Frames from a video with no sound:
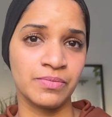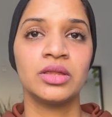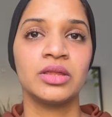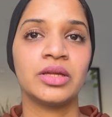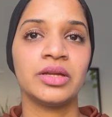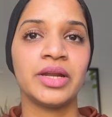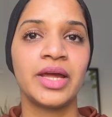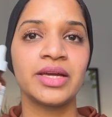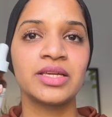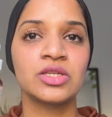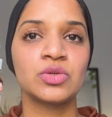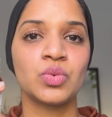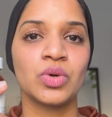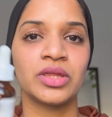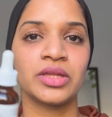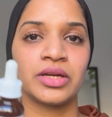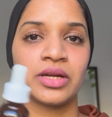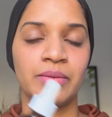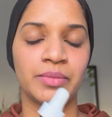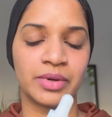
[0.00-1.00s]
The next one
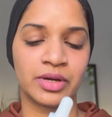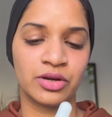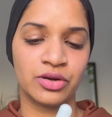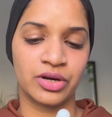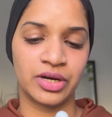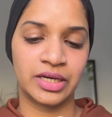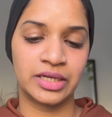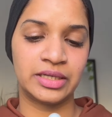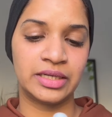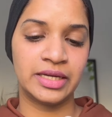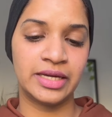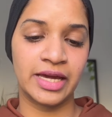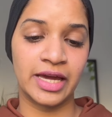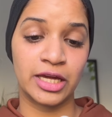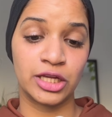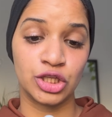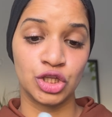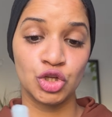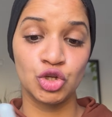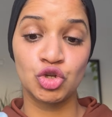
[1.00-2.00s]
that I'm currently
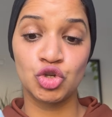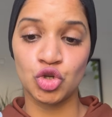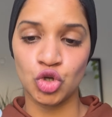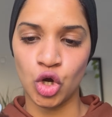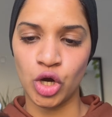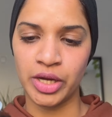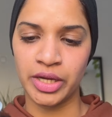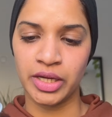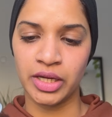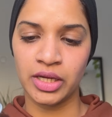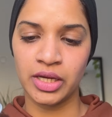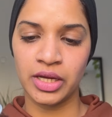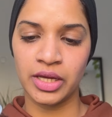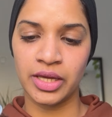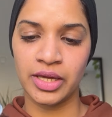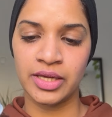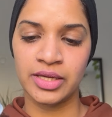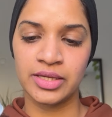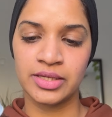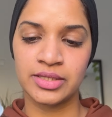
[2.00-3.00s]
enjoying
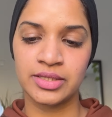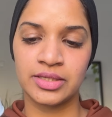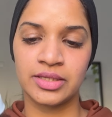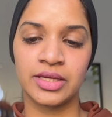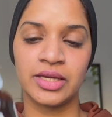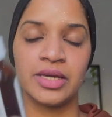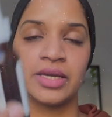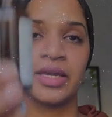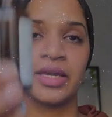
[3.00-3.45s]
is the